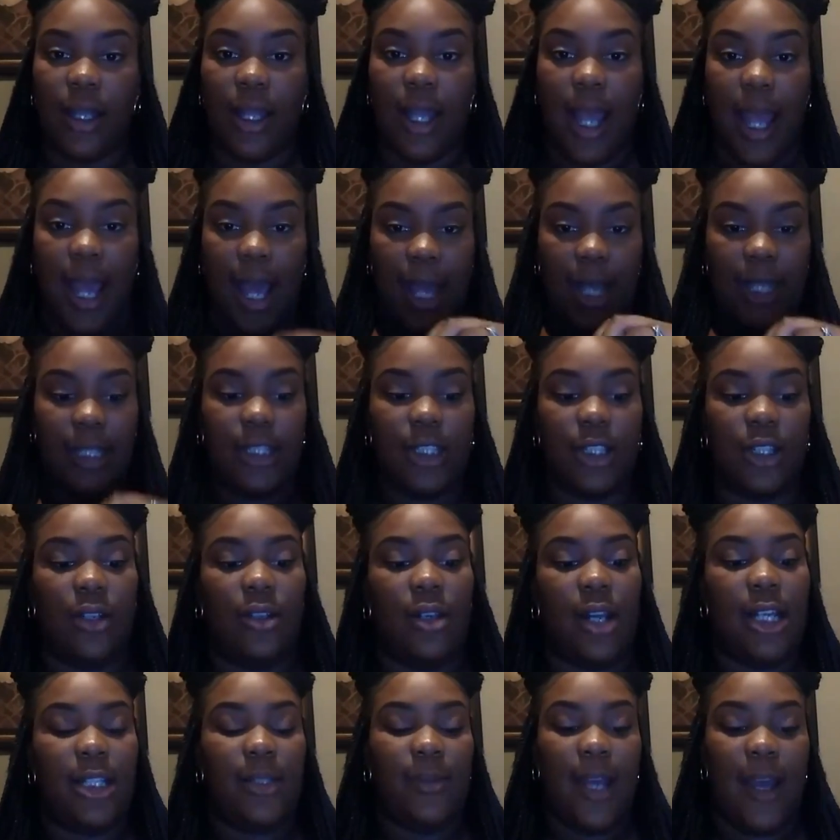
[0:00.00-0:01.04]
Okay, so
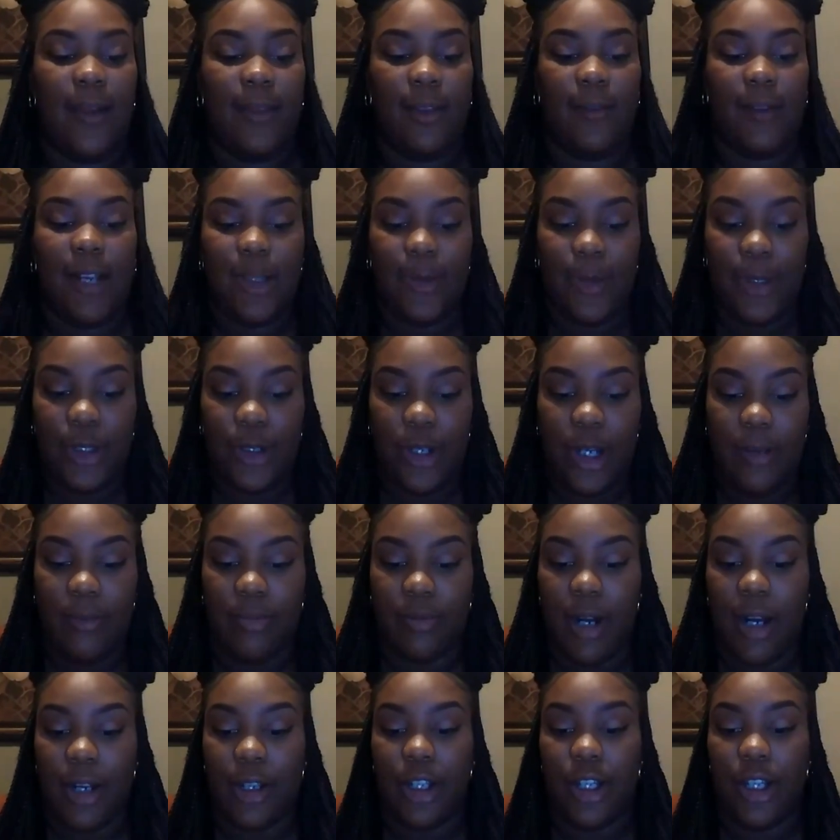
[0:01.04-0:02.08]
next we have the respiratory
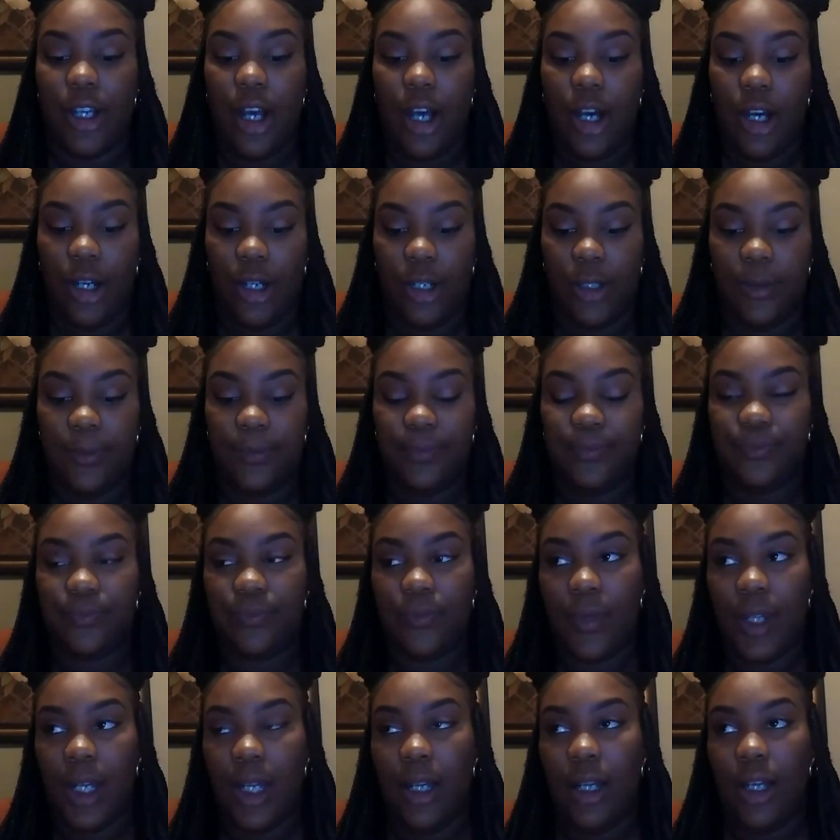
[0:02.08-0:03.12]
bronchiole,
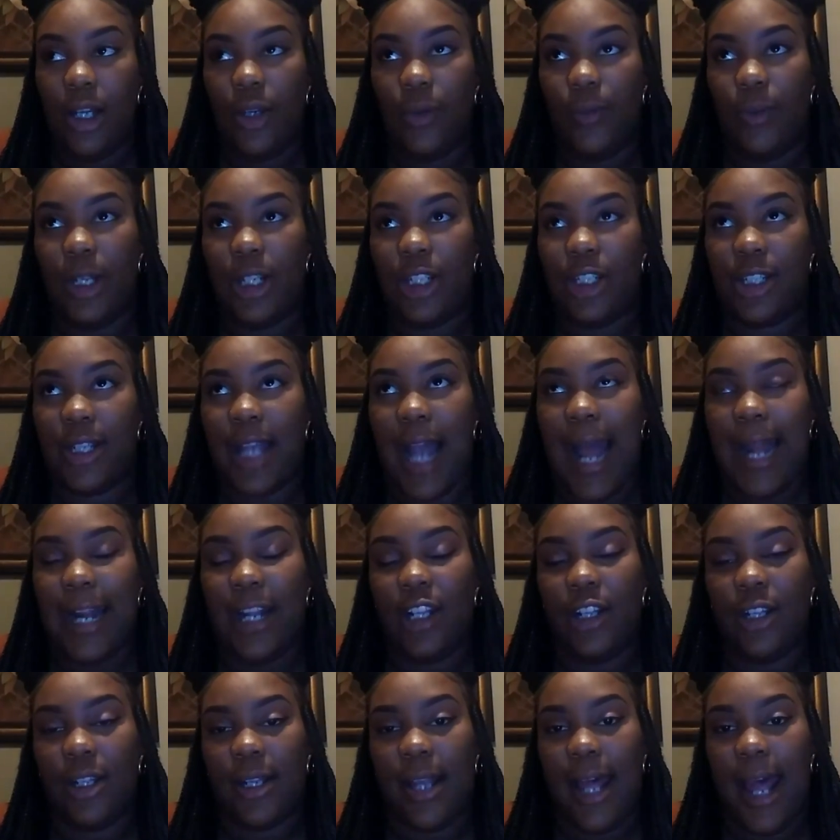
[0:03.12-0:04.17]
which kind
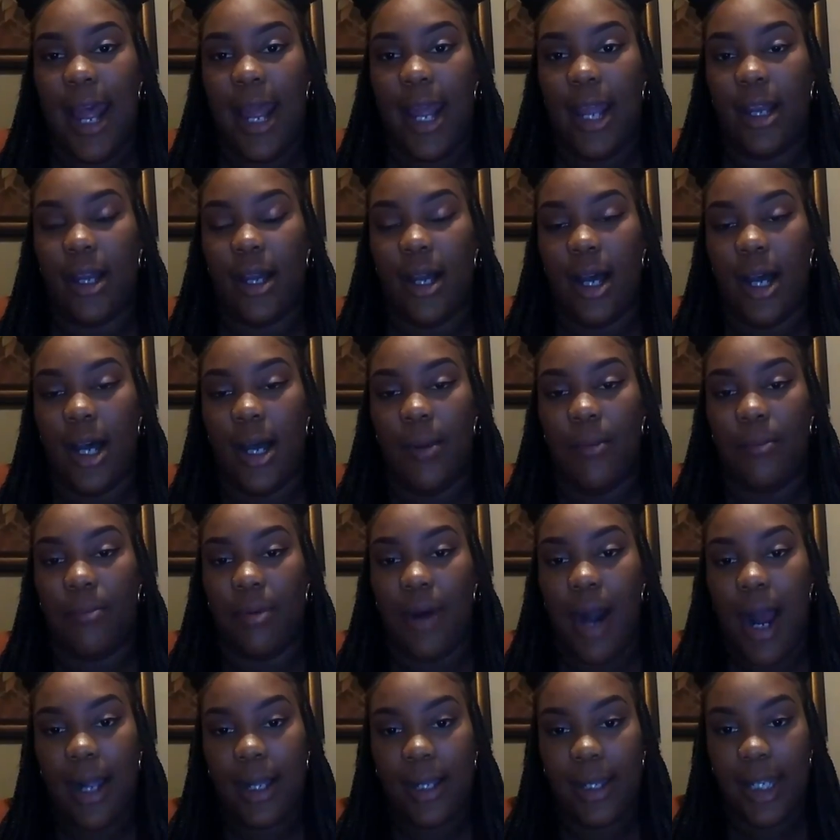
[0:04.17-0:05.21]
of look like
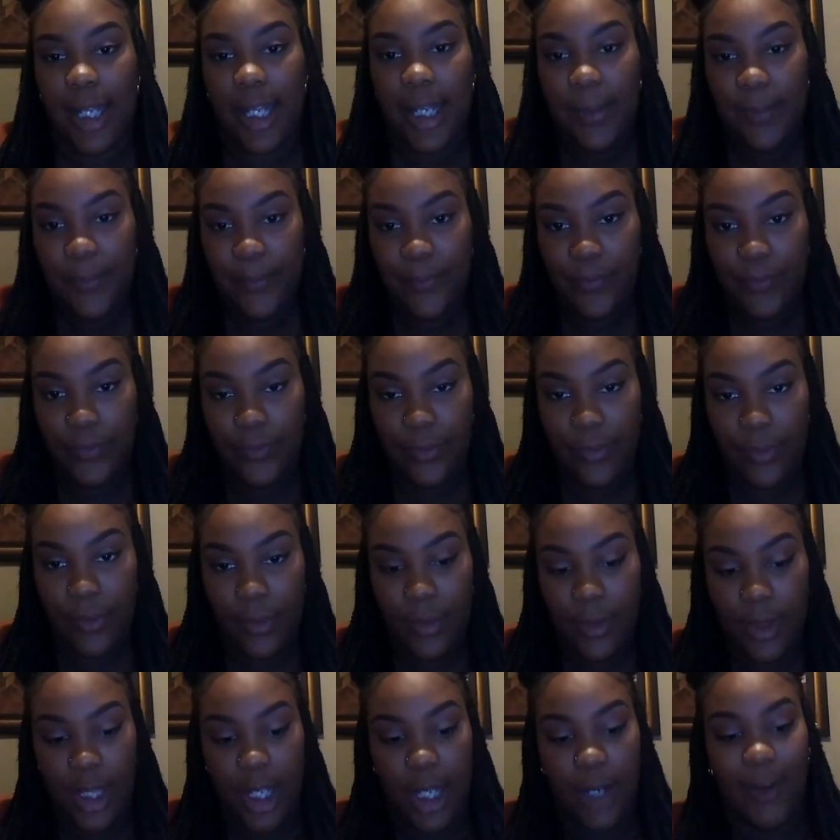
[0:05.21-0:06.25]
broccoli.
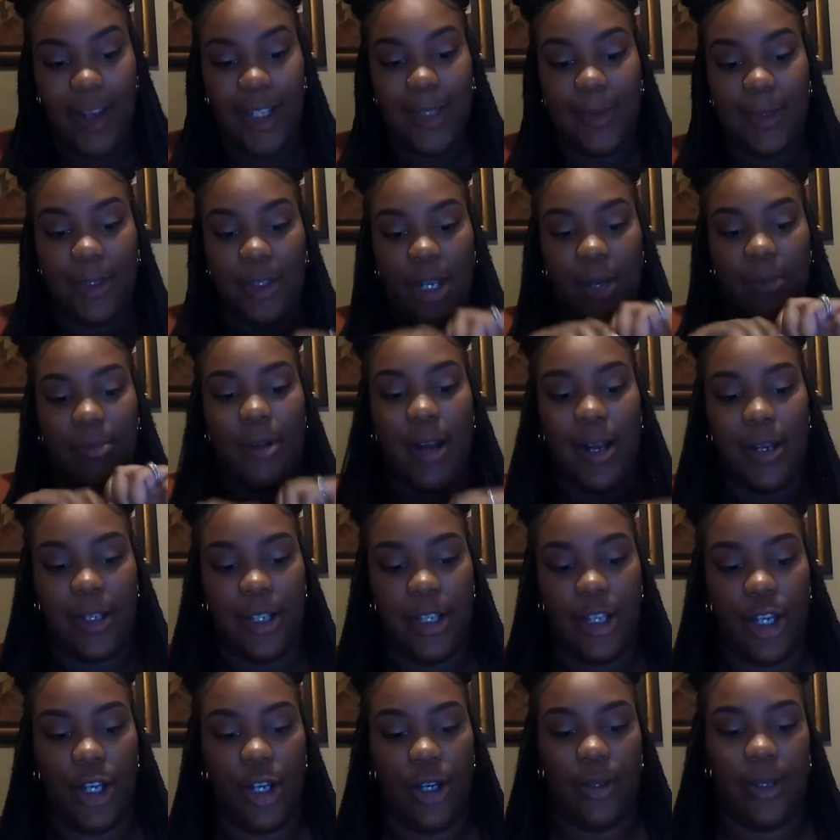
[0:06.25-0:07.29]
The respiratory
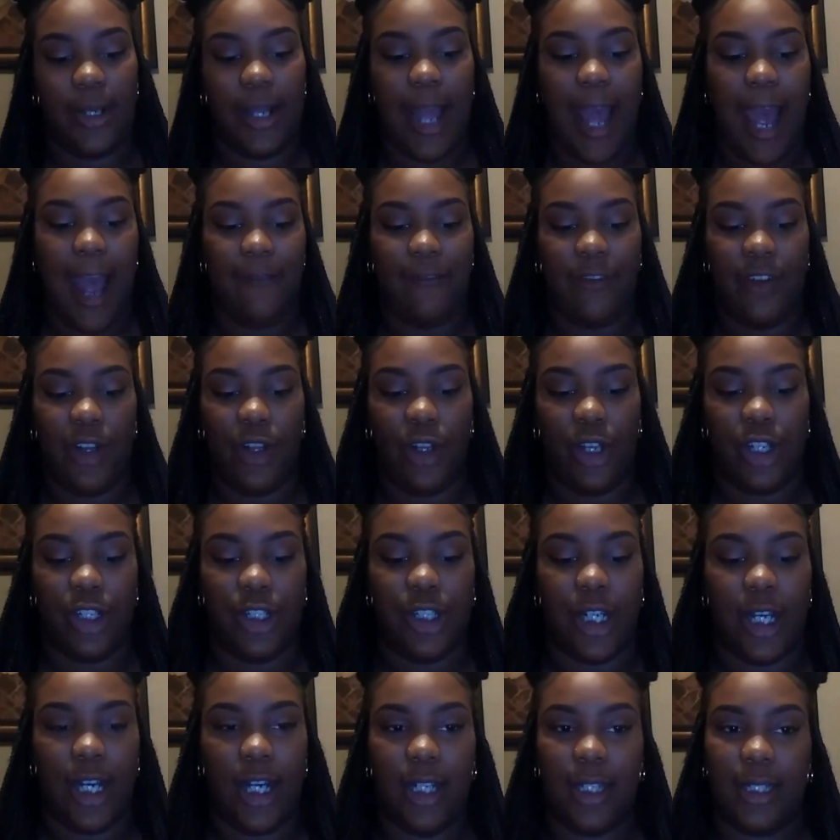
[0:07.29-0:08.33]
bronchiole, the
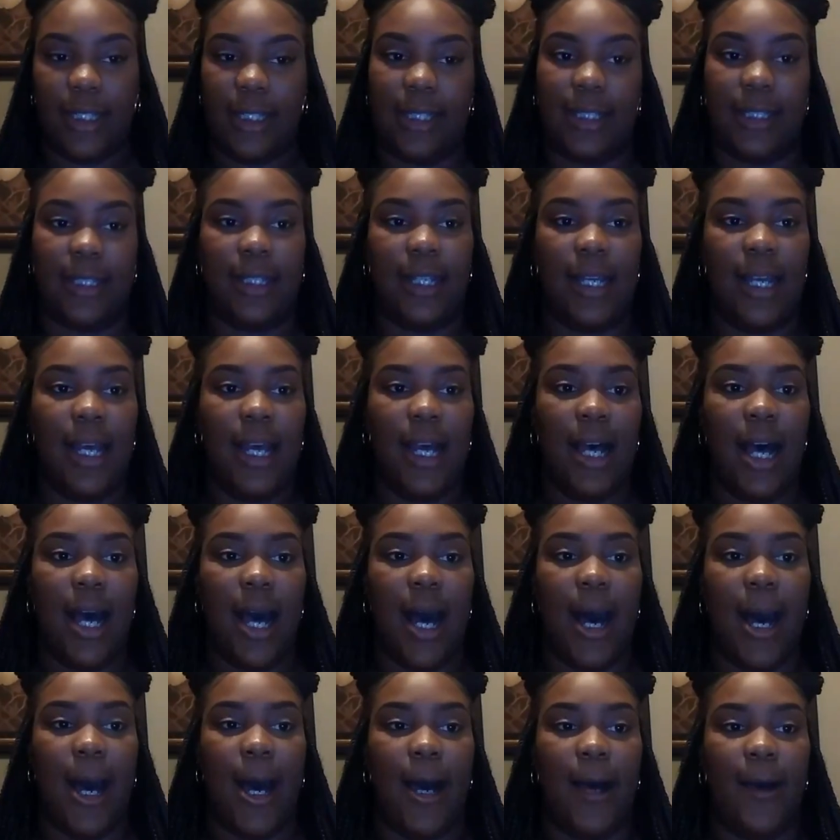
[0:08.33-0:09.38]
alveolar ducts,
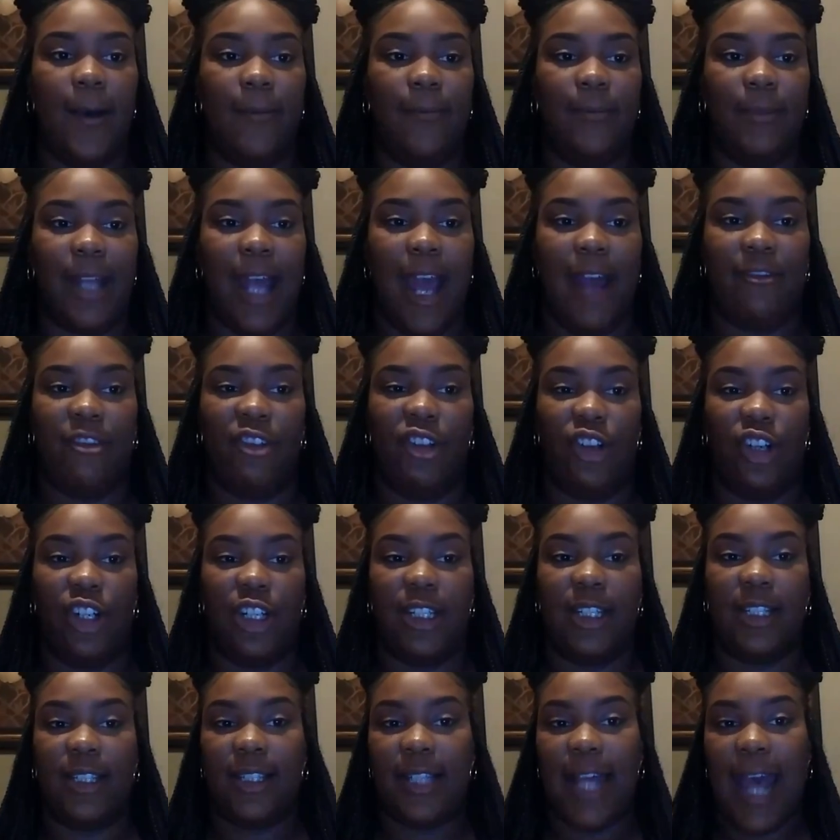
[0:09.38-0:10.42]
the
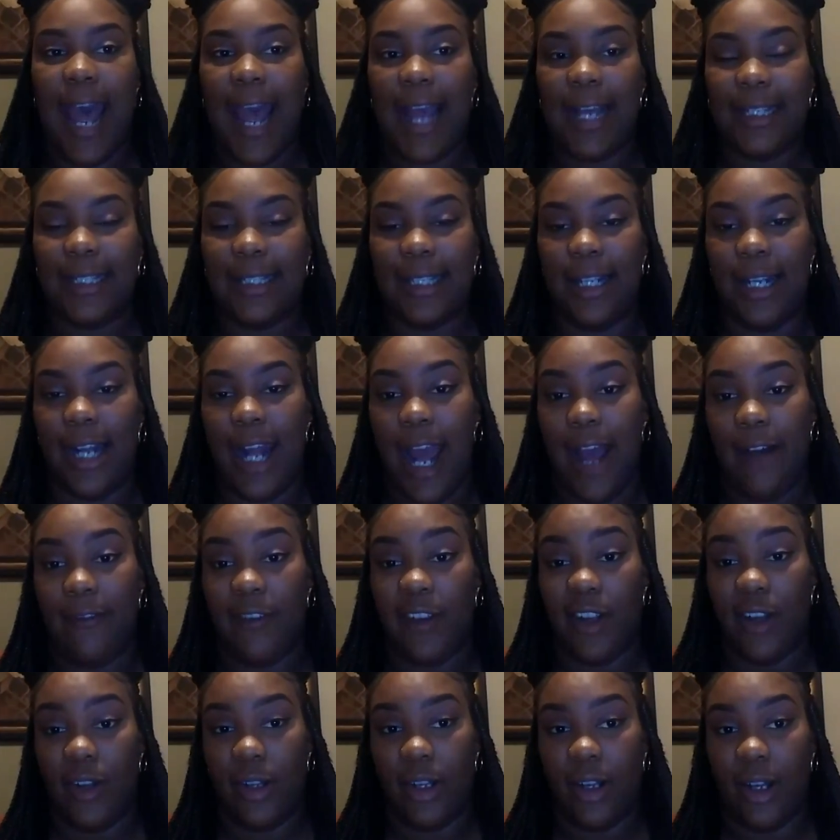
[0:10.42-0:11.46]
alveolar sacs, and the
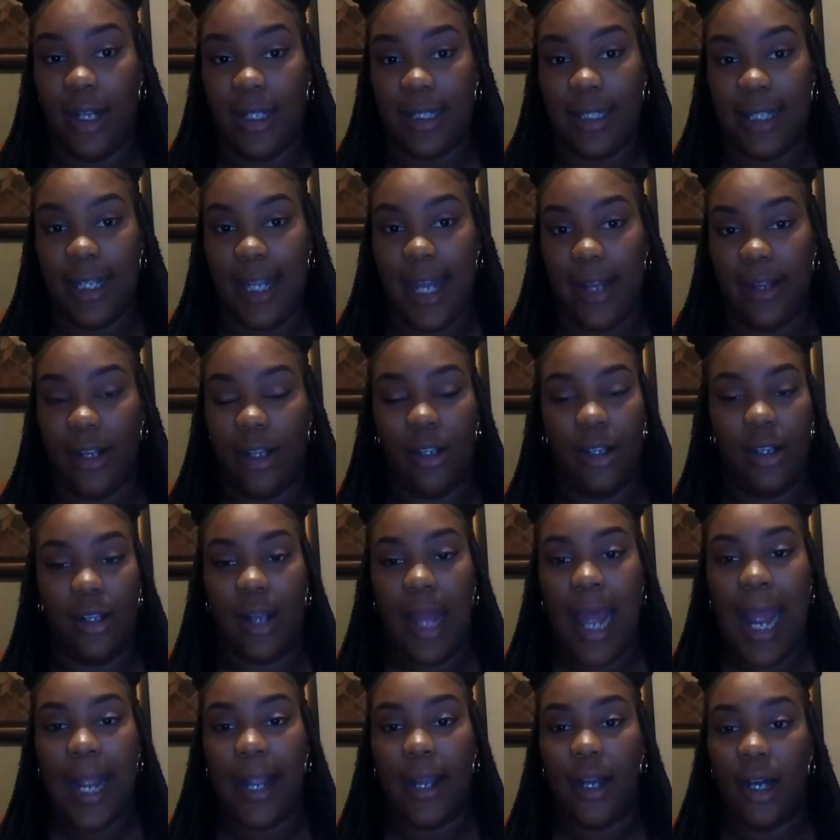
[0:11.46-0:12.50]
alveolar all together look
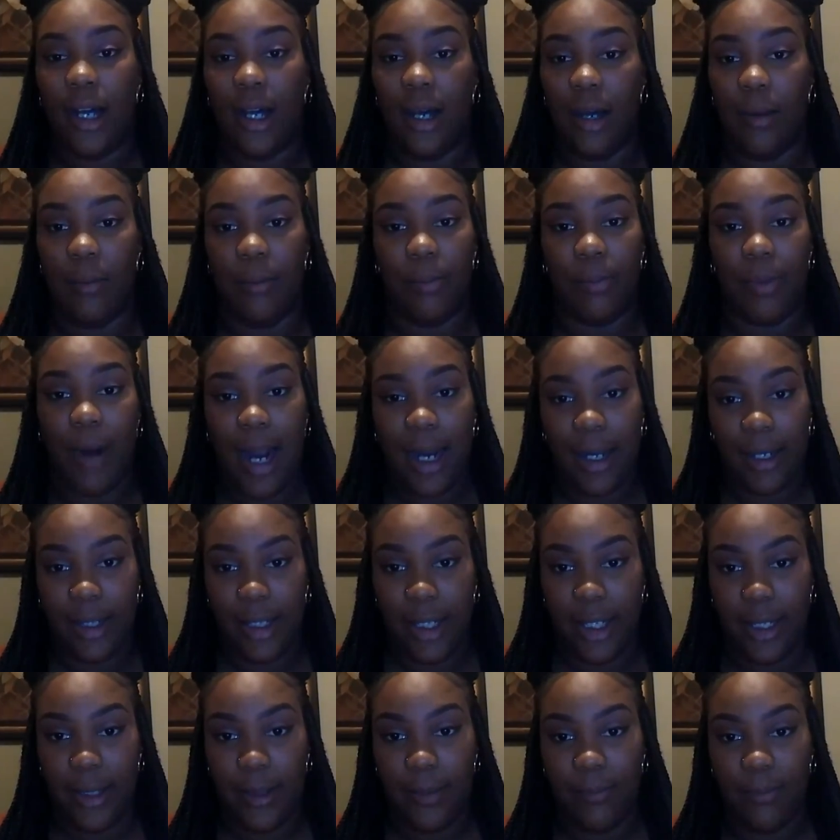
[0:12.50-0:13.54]
like a
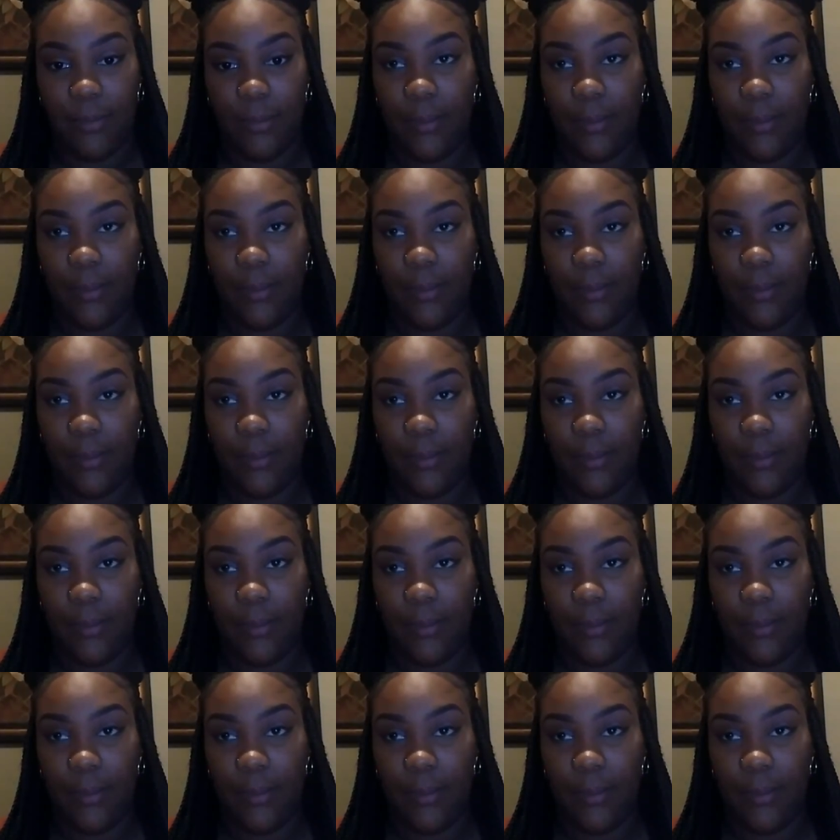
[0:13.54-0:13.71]
broccoli,